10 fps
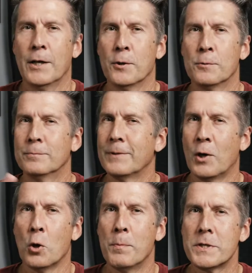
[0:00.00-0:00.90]
know, a
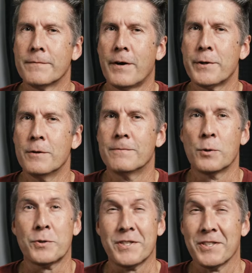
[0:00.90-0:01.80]
whole bunch of audio
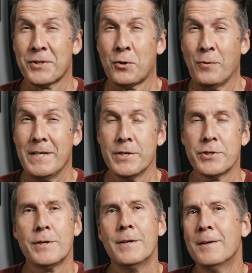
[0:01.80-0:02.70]
folks just
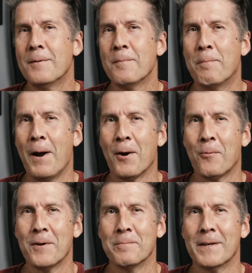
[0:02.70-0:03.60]
cringed. Bear
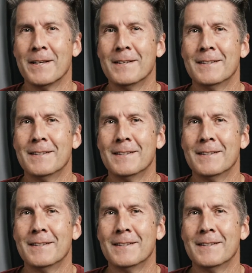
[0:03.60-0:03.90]
with me.